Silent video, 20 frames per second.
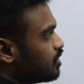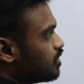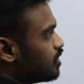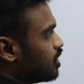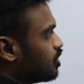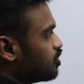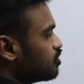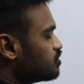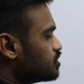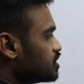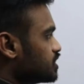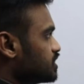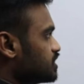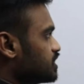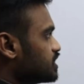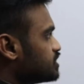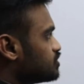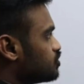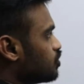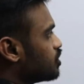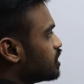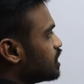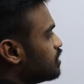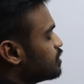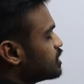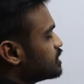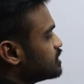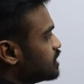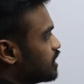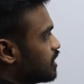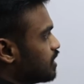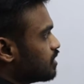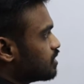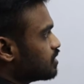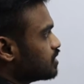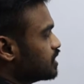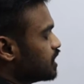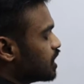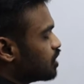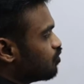Now in this total
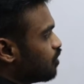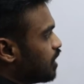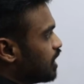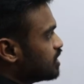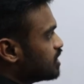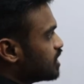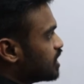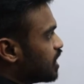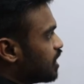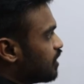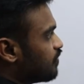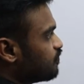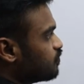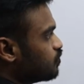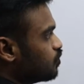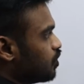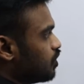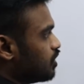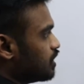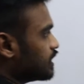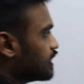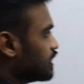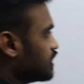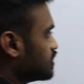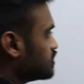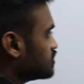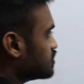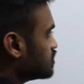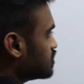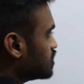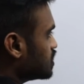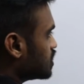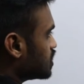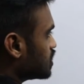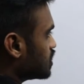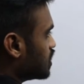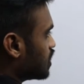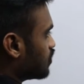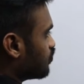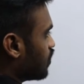mixture the quantity of gold is
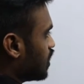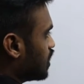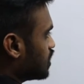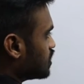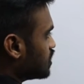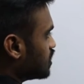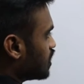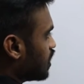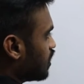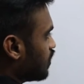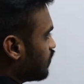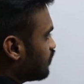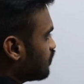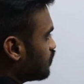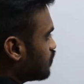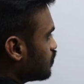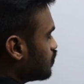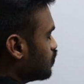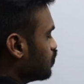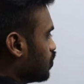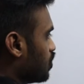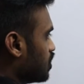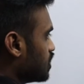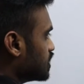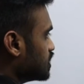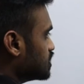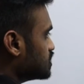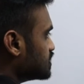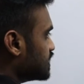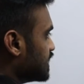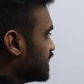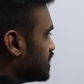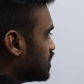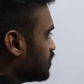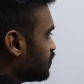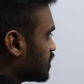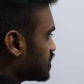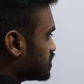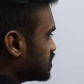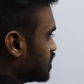
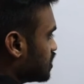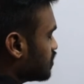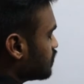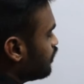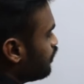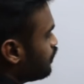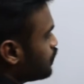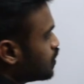80%.